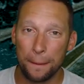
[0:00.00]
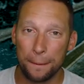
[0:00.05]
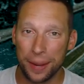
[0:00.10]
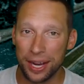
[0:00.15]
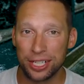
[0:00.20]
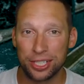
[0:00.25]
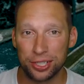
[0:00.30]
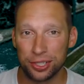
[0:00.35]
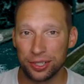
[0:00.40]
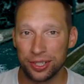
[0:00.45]

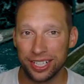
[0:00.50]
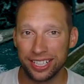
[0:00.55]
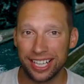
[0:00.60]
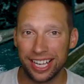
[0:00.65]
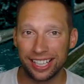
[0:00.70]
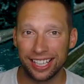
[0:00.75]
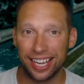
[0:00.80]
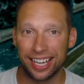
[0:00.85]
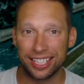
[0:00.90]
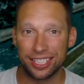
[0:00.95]
Make sure you hit
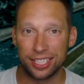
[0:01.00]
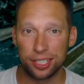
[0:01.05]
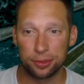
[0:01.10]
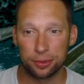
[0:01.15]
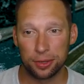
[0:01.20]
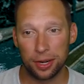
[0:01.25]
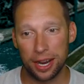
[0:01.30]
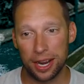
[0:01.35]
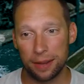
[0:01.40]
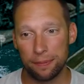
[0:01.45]
that like and
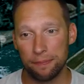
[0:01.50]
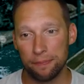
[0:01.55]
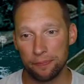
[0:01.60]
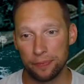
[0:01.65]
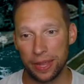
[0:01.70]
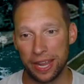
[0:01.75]
subscribe,